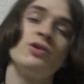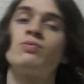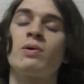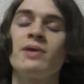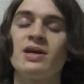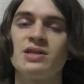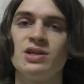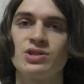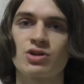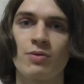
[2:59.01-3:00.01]
you'd probably get
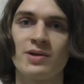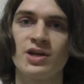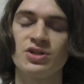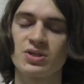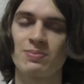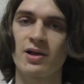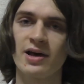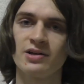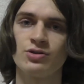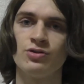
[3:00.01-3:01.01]
teachers' accommodation
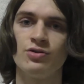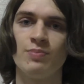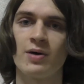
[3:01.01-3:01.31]
supplied to you